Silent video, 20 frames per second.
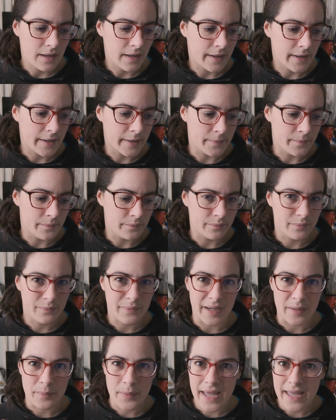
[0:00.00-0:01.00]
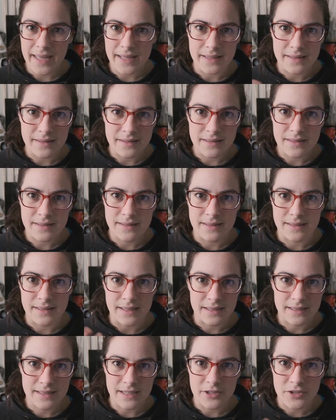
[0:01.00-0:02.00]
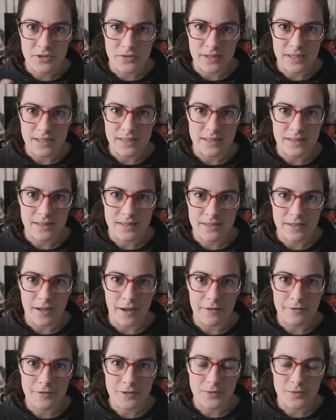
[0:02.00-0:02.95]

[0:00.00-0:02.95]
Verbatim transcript: um, like pens, accessories and stuff.